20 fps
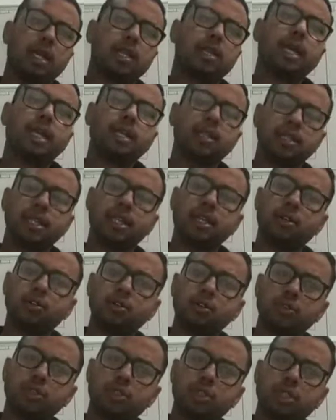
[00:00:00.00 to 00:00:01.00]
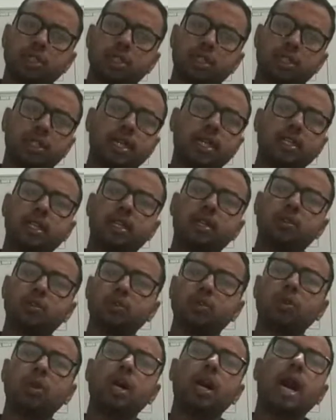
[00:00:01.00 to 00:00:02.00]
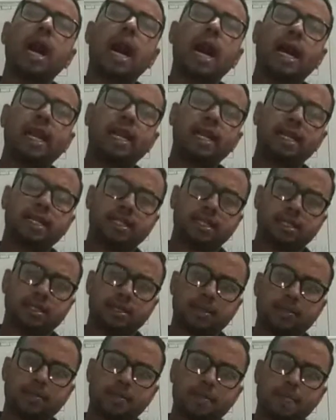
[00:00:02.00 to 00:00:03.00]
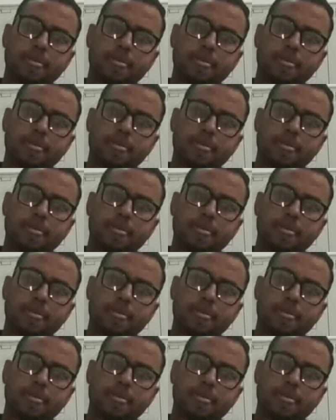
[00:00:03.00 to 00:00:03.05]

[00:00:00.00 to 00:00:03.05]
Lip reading: Then they do RNAs.